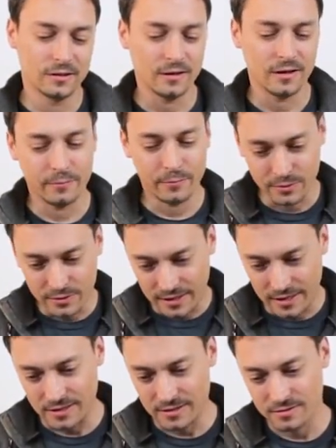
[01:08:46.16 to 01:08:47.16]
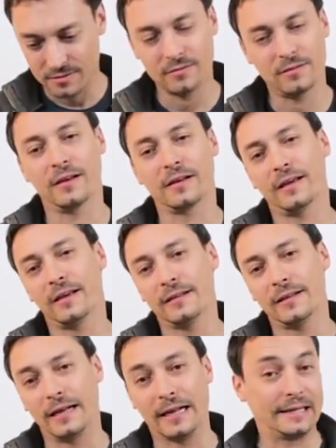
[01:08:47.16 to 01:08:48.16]
and put the glass
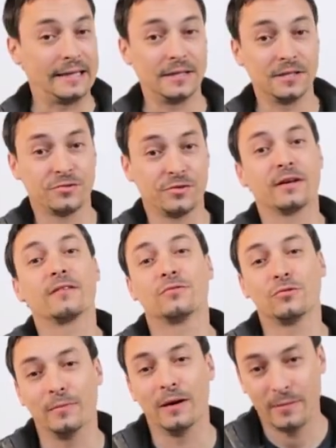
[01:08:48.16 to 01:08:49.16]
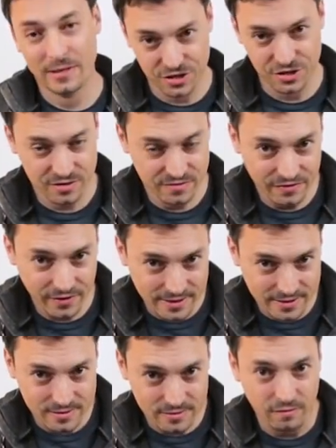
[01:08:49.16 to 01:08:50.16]
again, and I did a trick to my magician
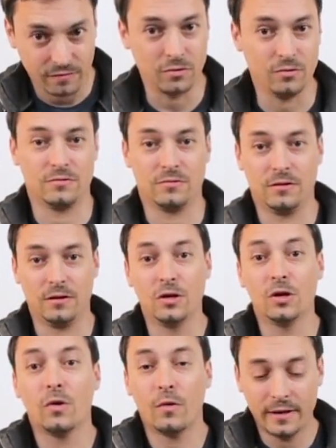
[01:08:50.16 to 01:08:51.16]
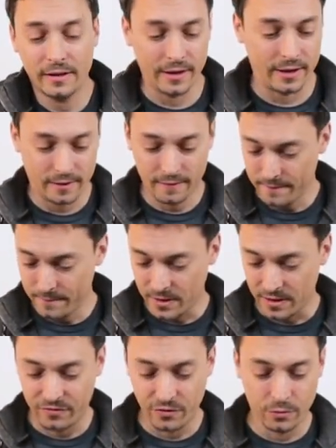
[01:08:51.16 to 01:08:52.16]
friends, of course. No idea.
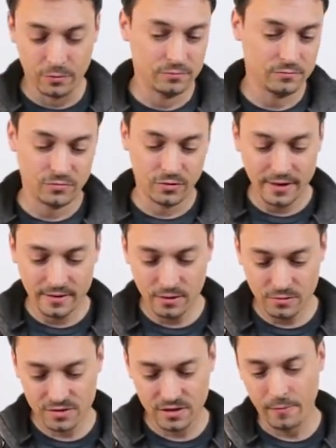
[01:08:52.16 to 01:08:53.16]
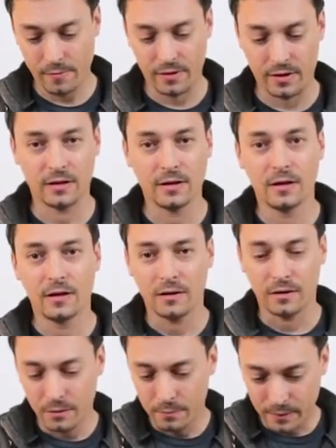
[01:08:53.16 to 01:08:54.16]
If you write down something
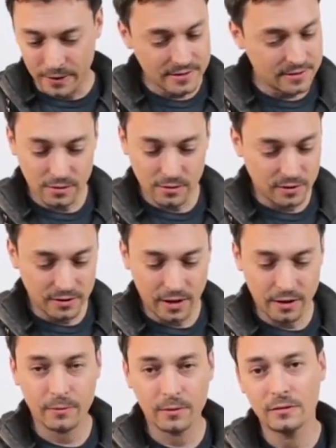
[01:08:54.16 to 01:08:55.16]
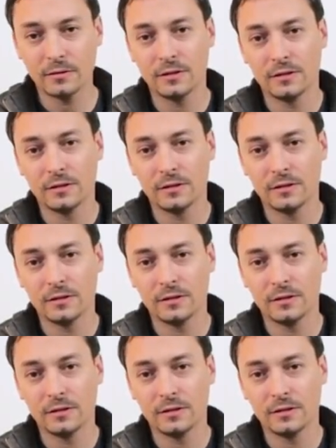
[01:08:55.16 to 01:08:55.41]
and you place it on the table,